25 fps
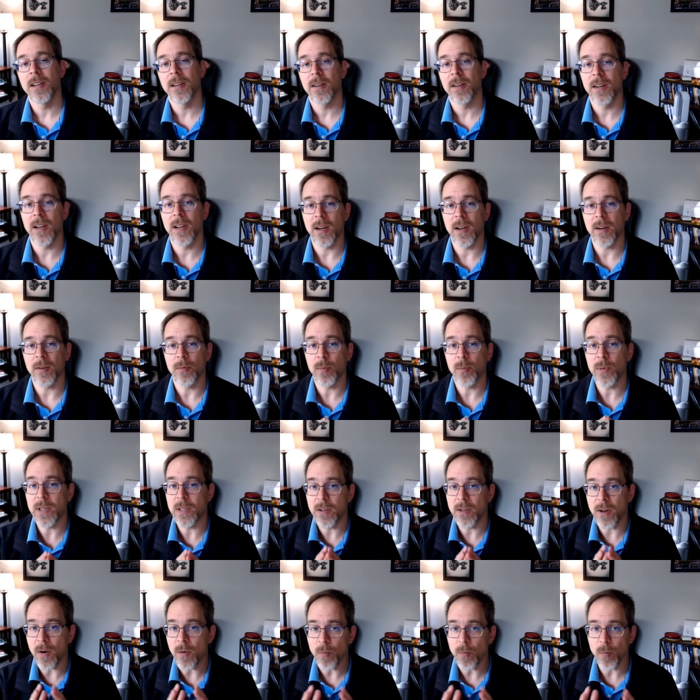Now, we
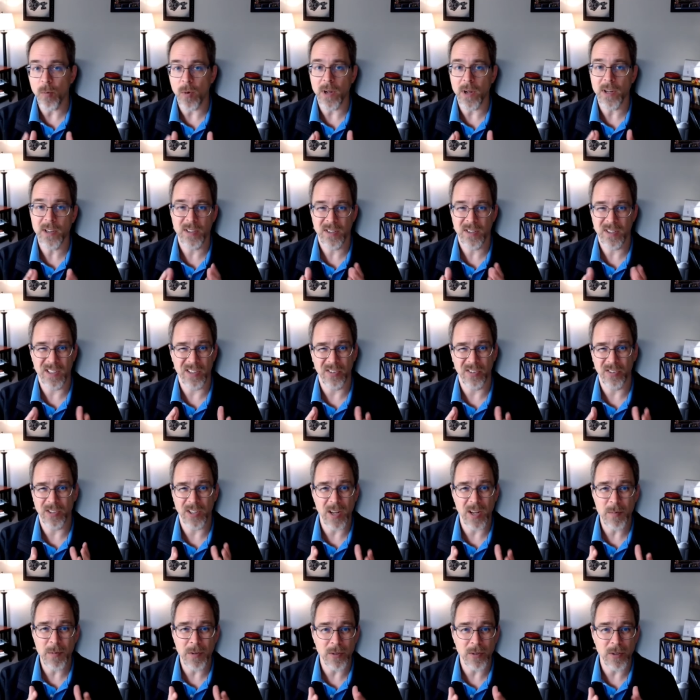don't want us to
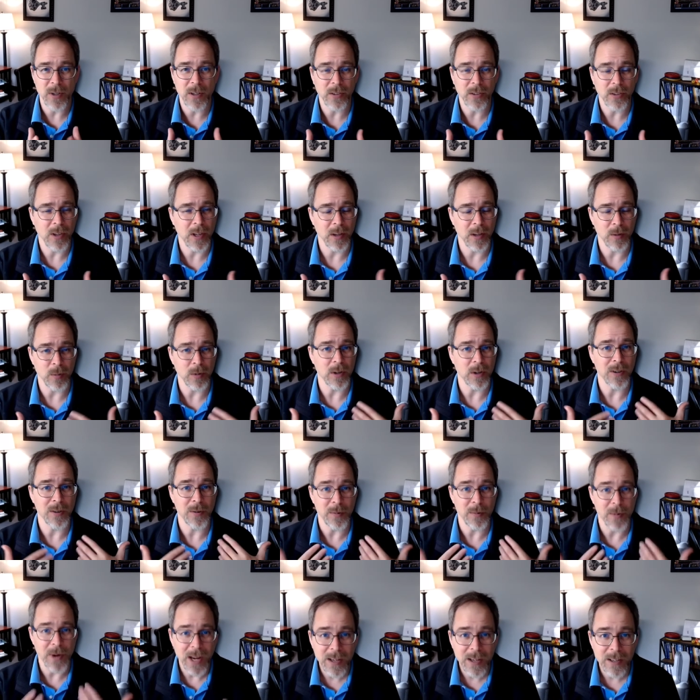come across like we're
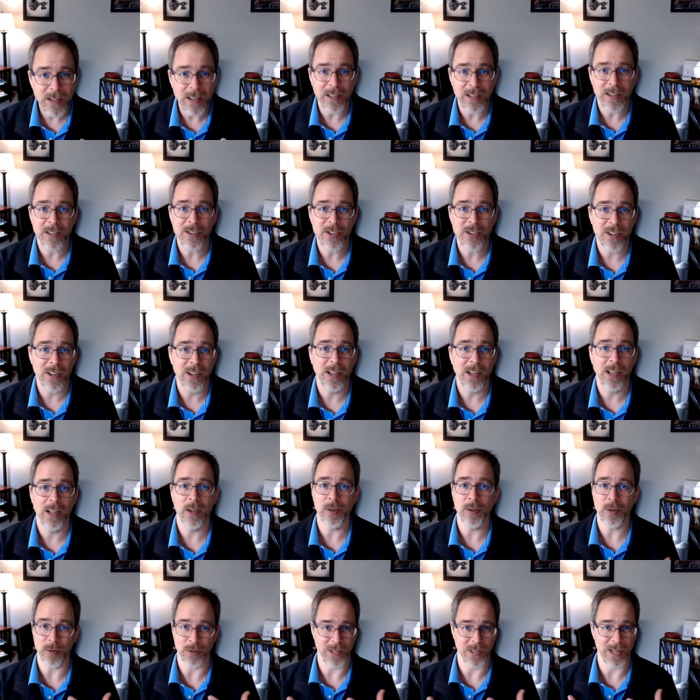correcting the
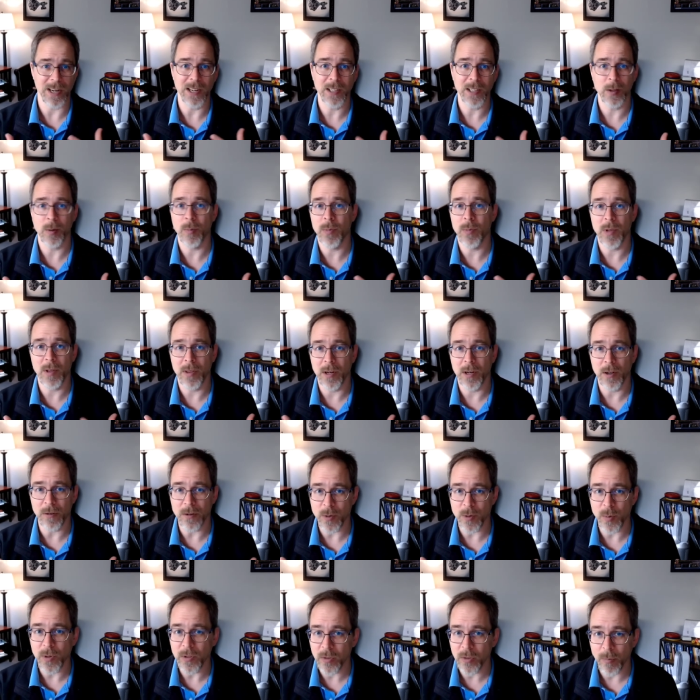child, telling them that they are
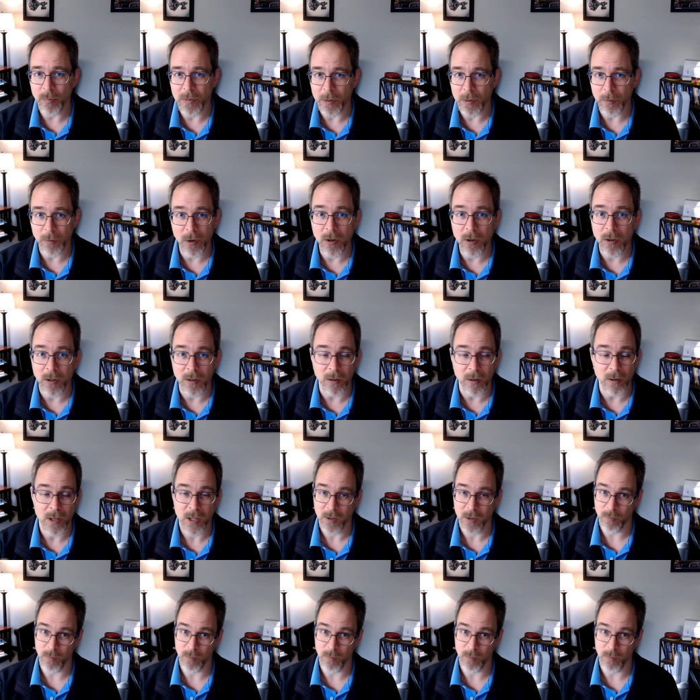doing something wrong.